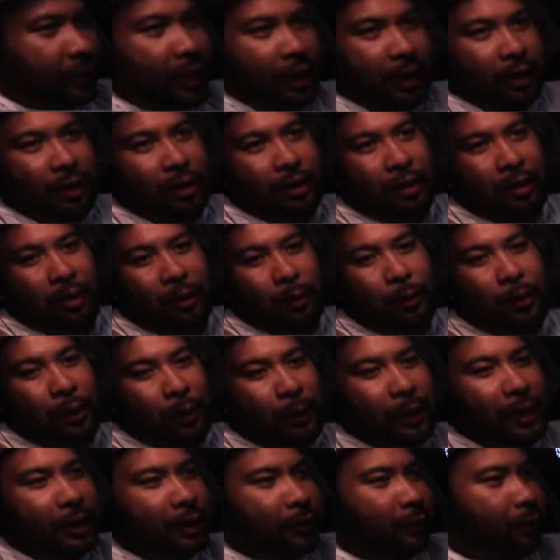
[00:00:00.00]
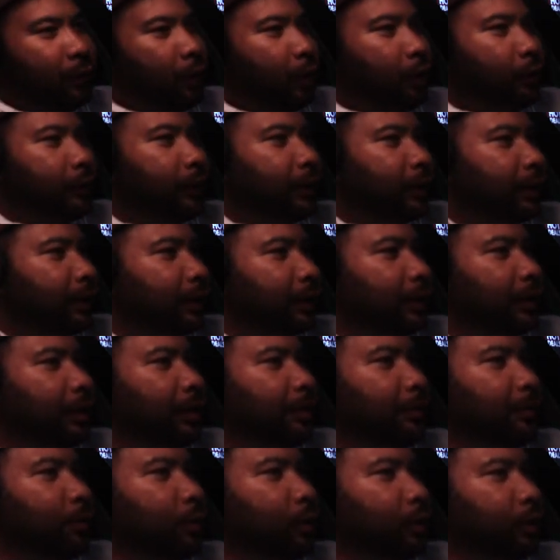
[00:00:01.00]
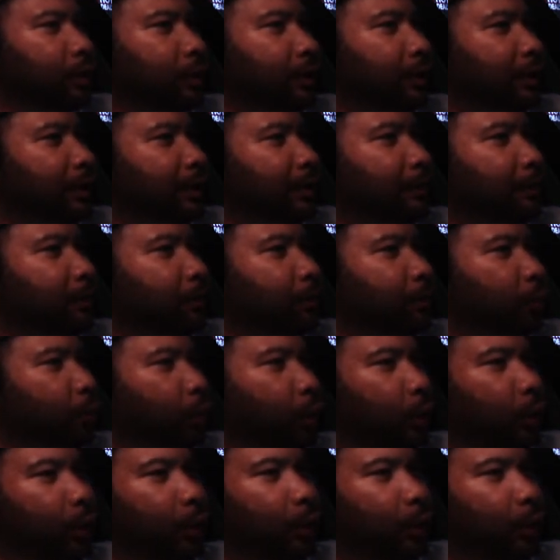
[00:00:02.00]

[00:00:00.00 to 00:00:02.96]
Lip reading: Yeah, we're involving a more broader